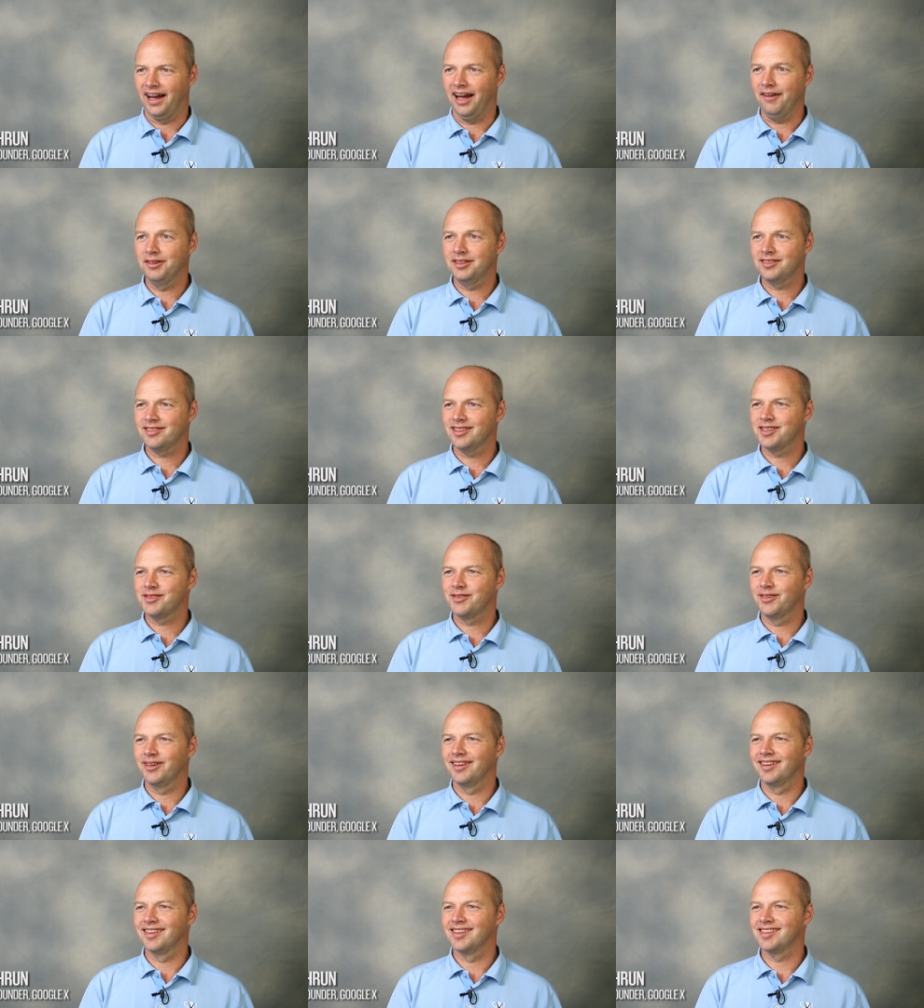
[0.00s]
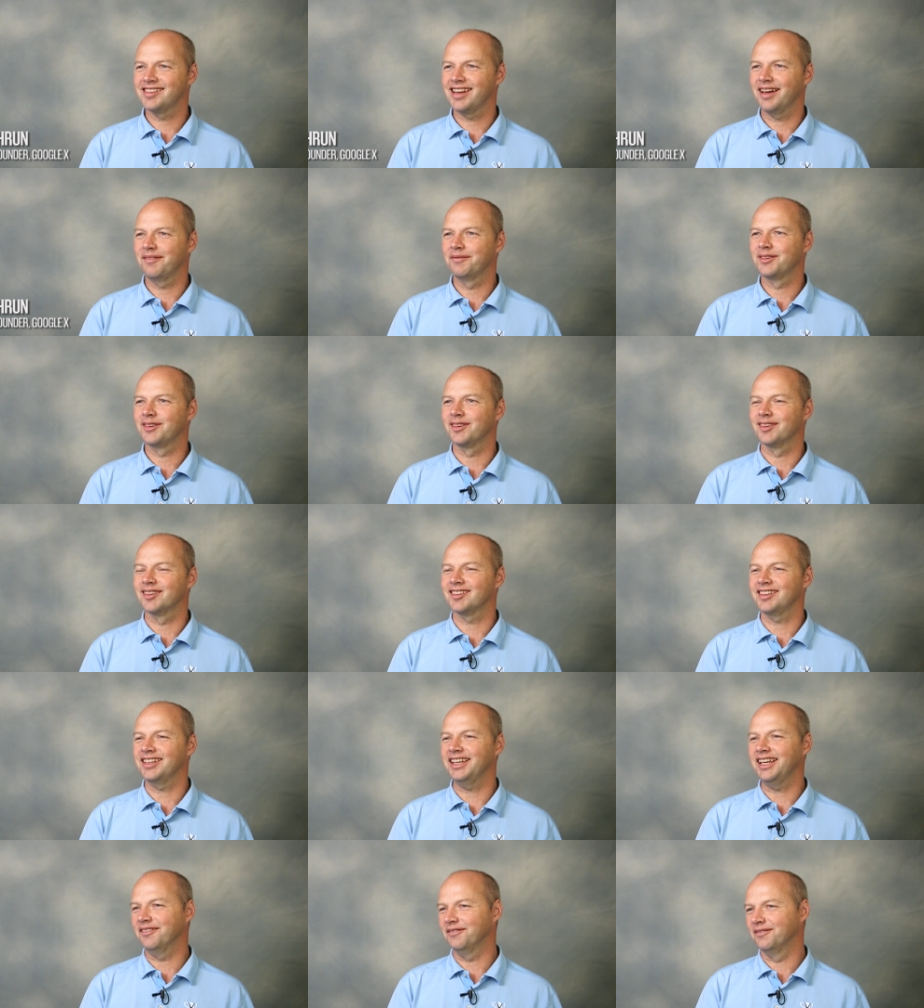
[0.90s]
would transfer STEM to
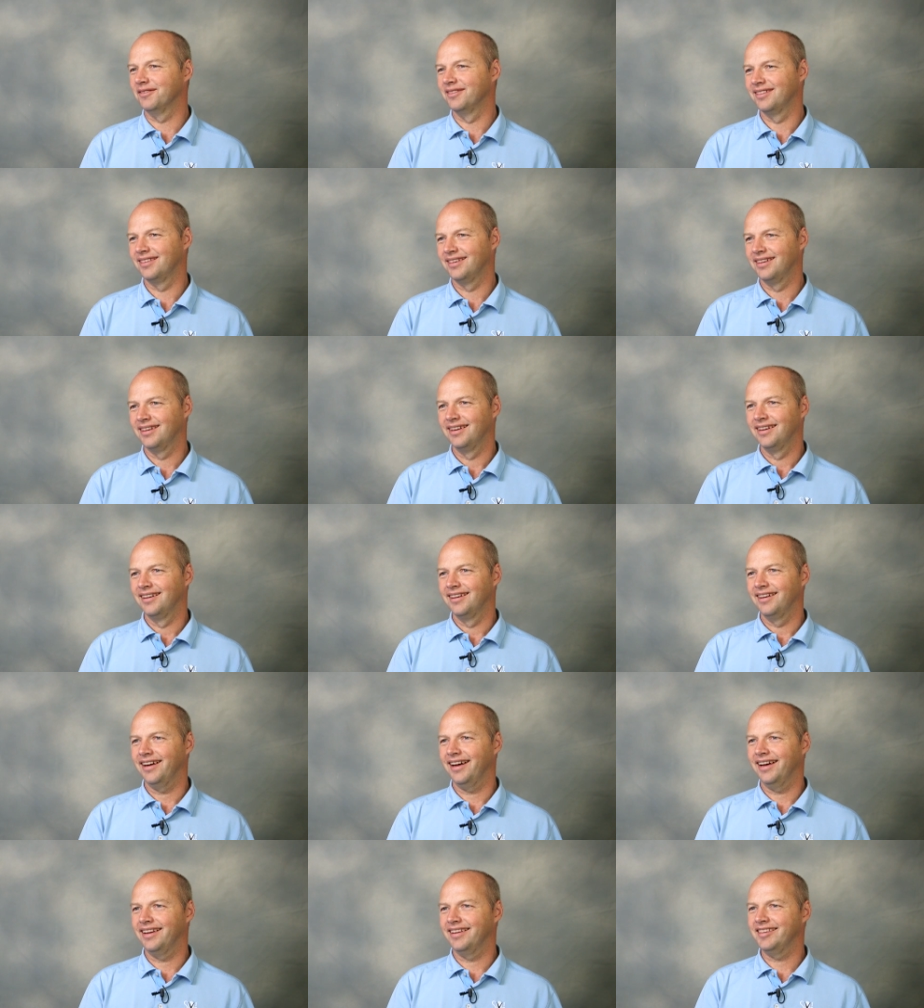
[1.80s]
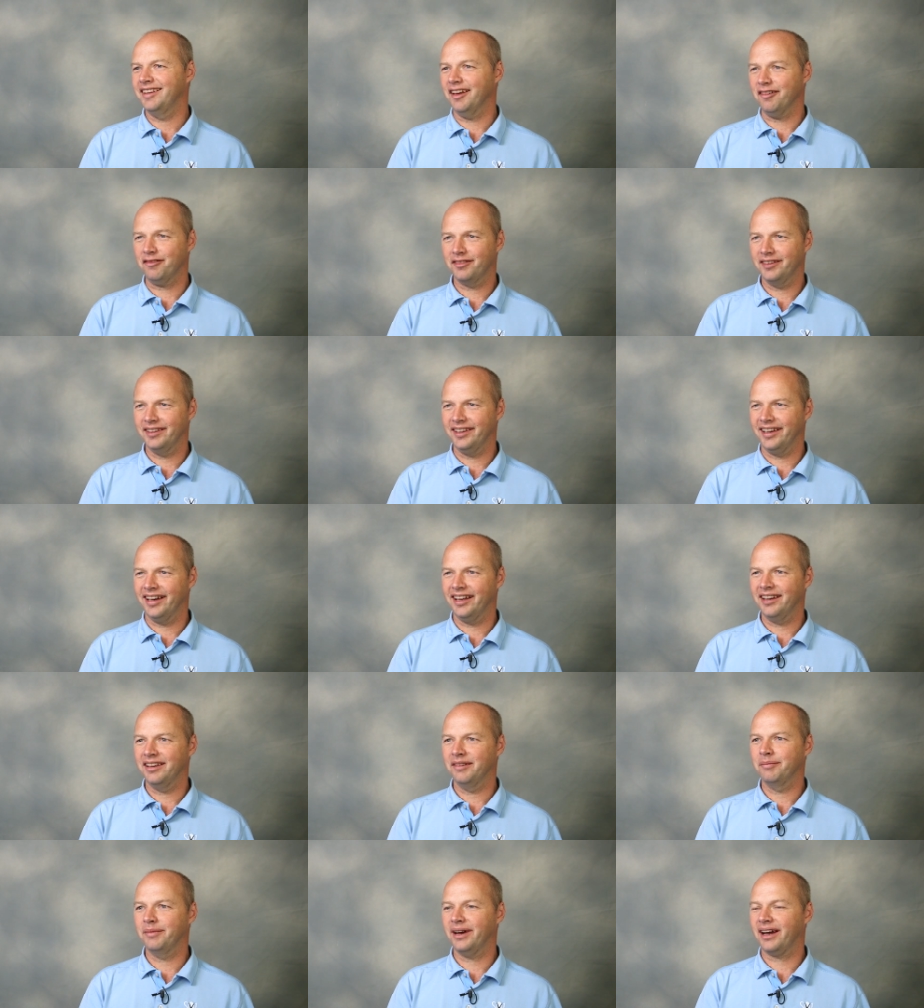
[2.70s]
STEAM and definitely
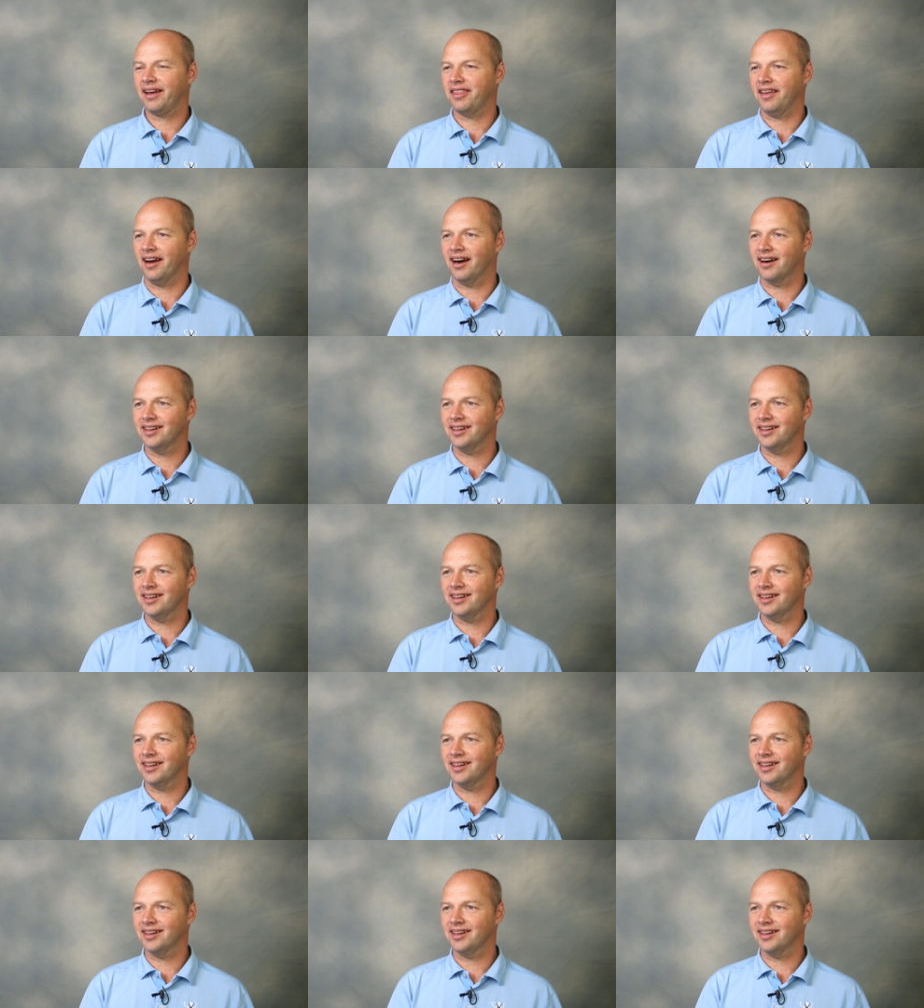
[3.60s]
add in back the